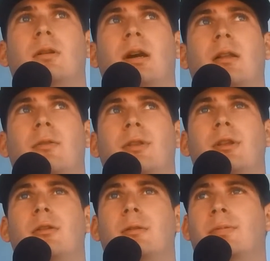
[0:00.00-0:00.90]
I don't
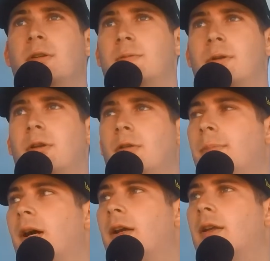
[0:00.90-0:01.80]
think you can put it in your
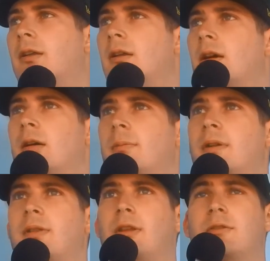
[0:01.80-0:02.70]
pocket. I
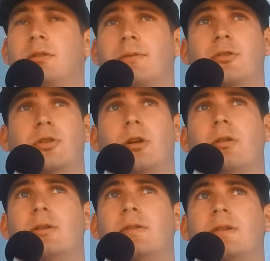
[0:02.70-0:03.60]
think you still have to show
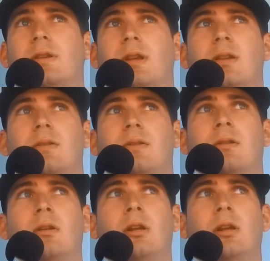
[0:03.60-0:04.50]
it just in case.
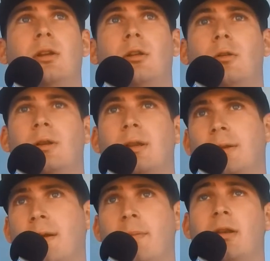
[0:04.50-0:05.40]

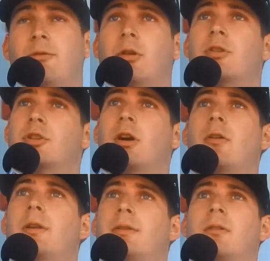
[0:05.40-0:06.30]
If you could
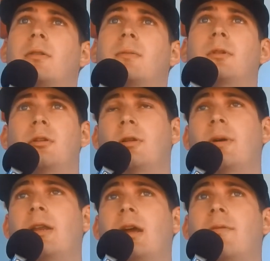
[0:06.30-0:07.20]
show it and throw it, it
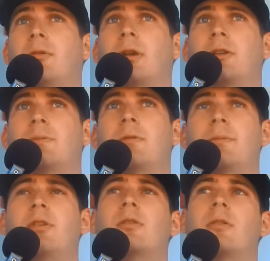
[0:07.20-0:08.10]
might not have the greatest move.
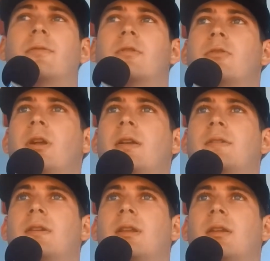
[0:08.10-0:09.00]
If you can throw for
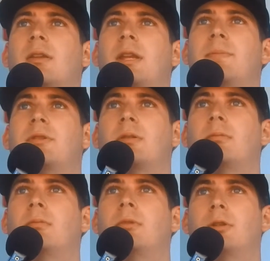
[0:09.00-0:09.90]
strikes, I think it keeps
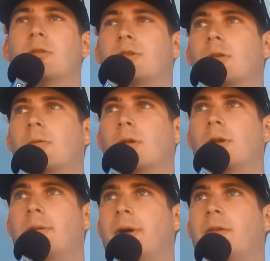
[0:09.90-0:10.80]
them, still
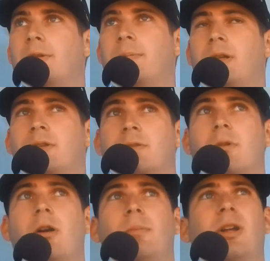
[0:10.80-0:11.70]
worried about the pitch as
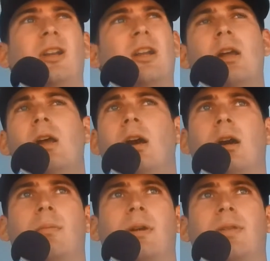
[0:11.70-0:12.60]
well. But
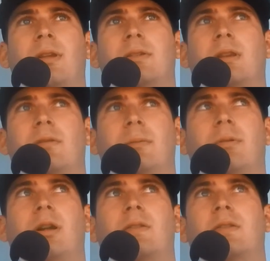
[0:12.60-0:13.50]
I think it's an everyday
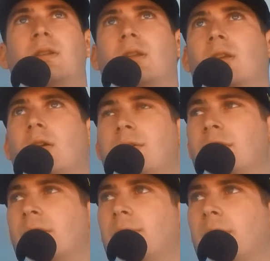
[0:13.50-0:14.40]
process. I think it always
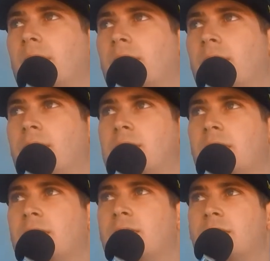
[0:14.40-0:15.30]
can get better, and
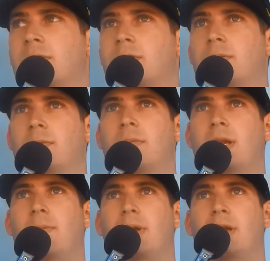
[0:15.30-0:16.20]
it's just
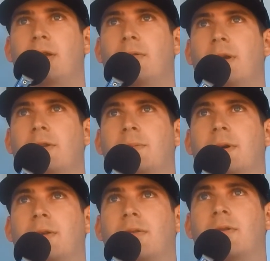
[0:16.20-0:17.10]
me being in the right
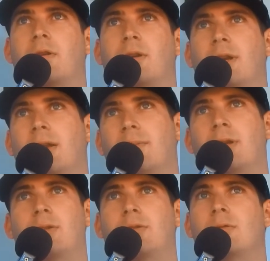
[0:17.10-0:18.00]
spot to throw it and not
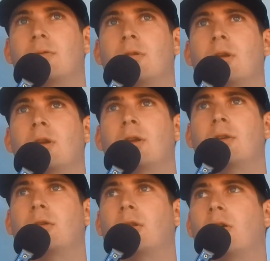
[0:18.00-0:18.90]
being too,
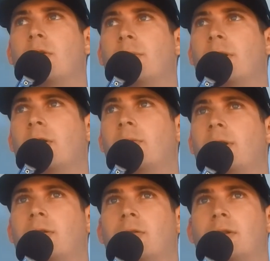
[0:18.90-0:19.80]
low with my arm
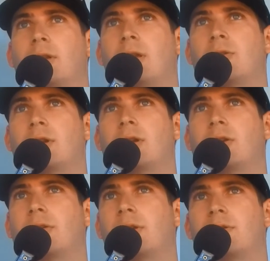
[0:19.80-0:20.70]
angle and trying to
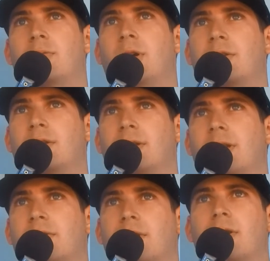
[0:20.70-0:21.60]
create too much. I think
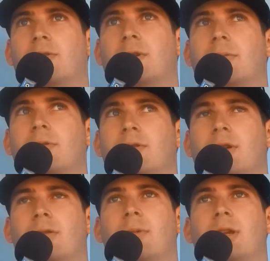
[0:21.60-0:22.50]
that's where I get in trouble, is
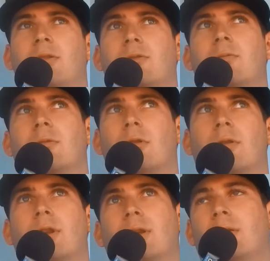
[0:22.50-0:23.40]
trying to make it do
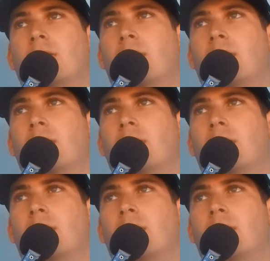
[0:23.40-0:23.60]
more than